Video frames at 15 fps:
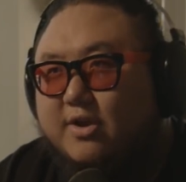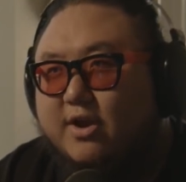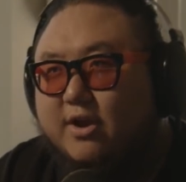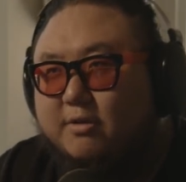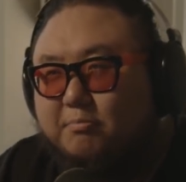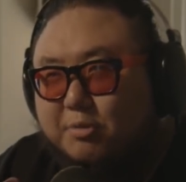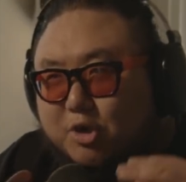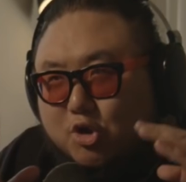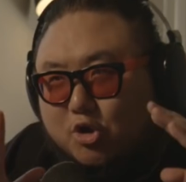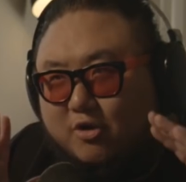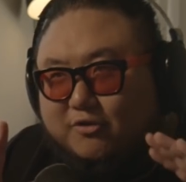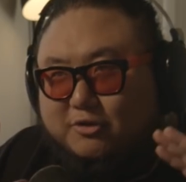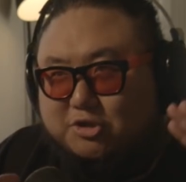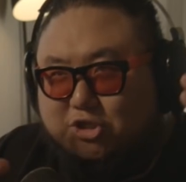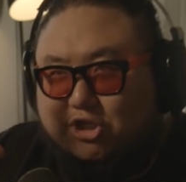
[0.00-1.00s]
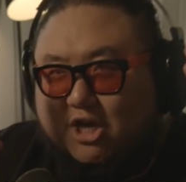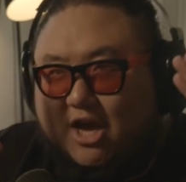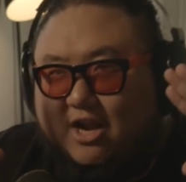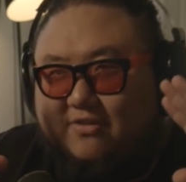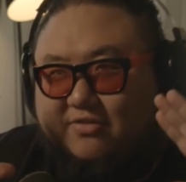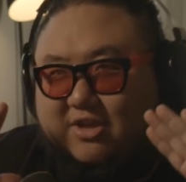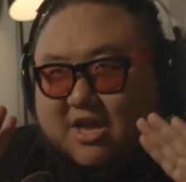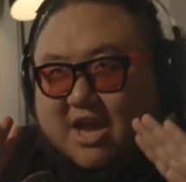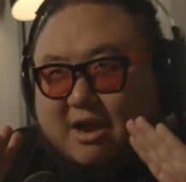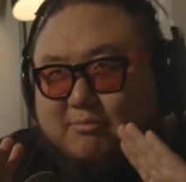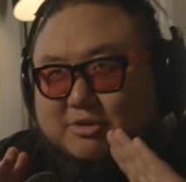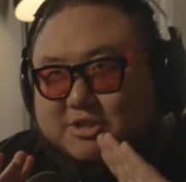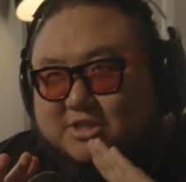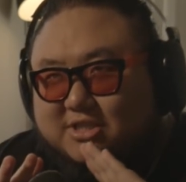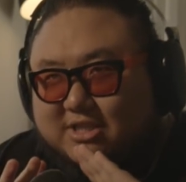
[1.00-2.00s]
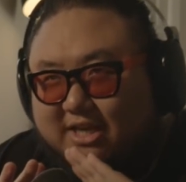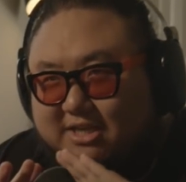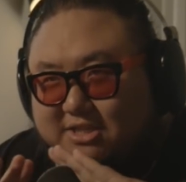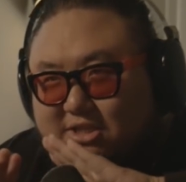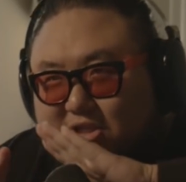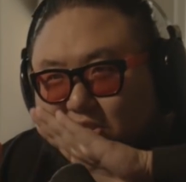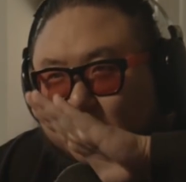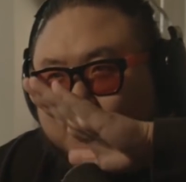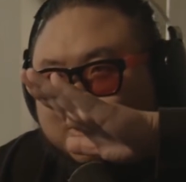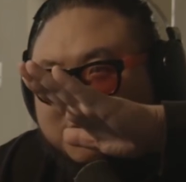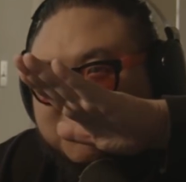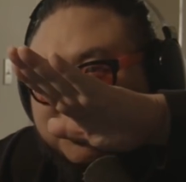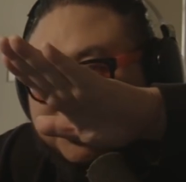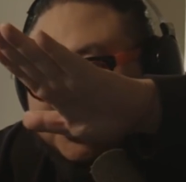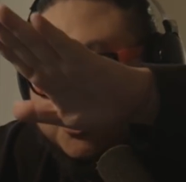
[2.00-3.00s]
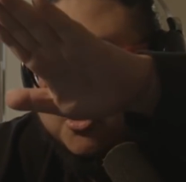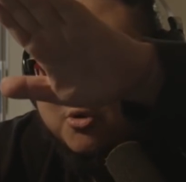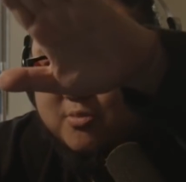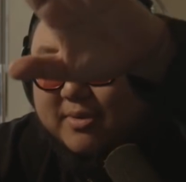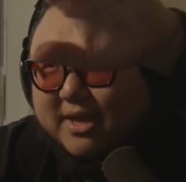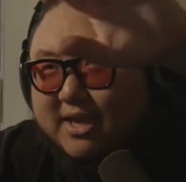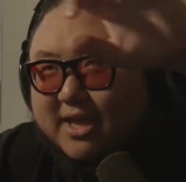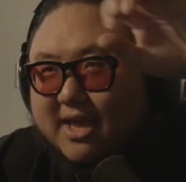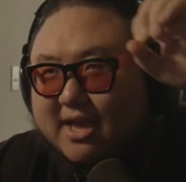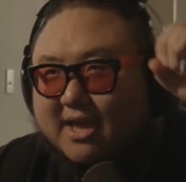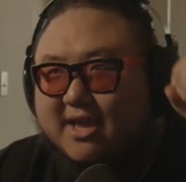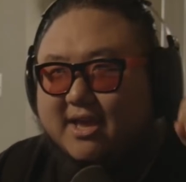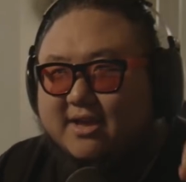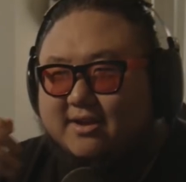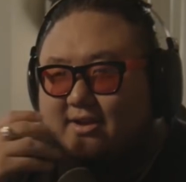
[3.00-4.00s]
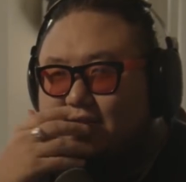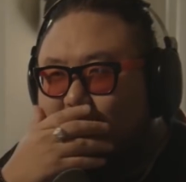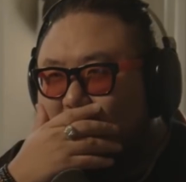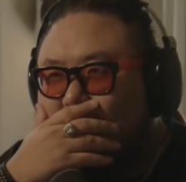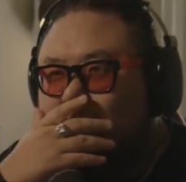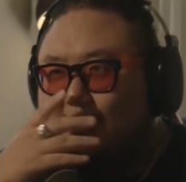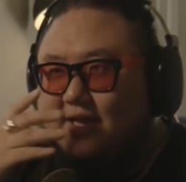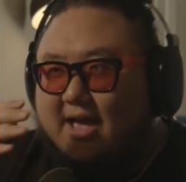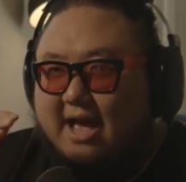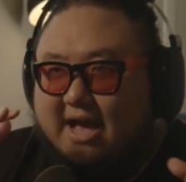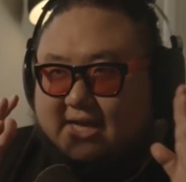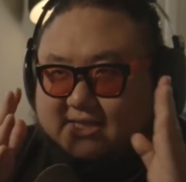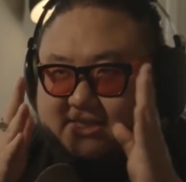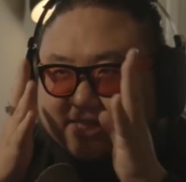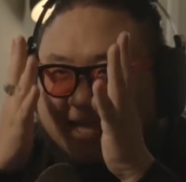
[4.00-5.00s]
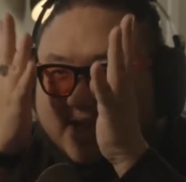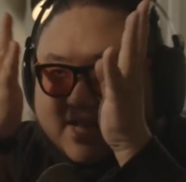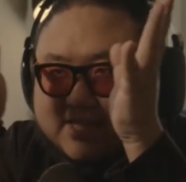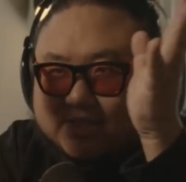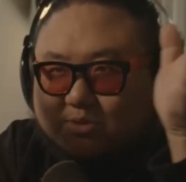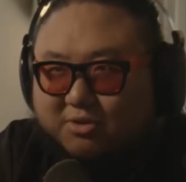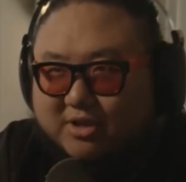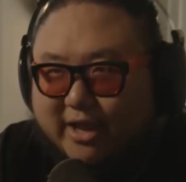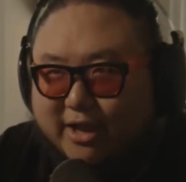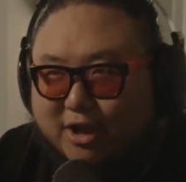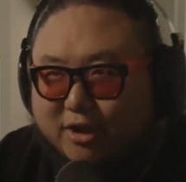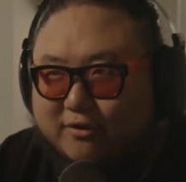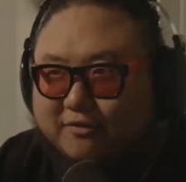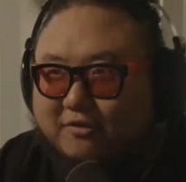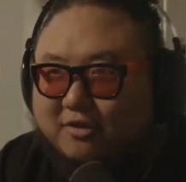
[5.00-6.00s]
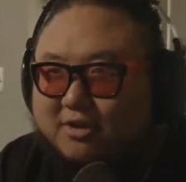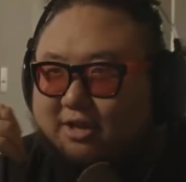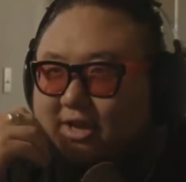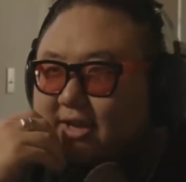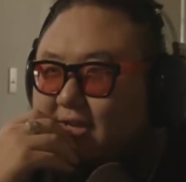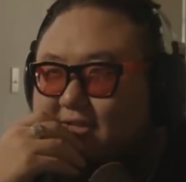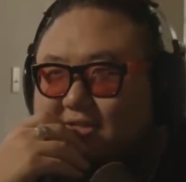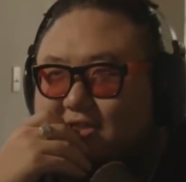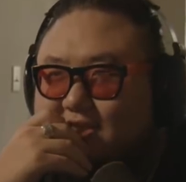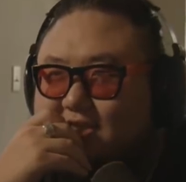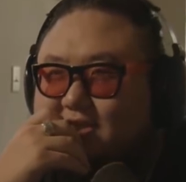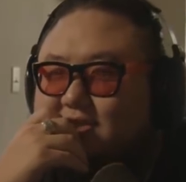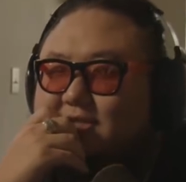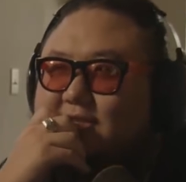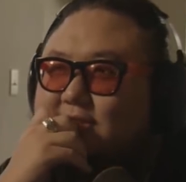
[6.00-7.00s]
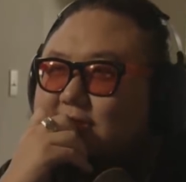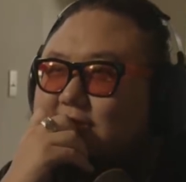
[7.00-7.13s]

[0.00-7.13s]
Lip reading: Very beautiful shot of the camera just like zooming in as the hands were like unfurling. Just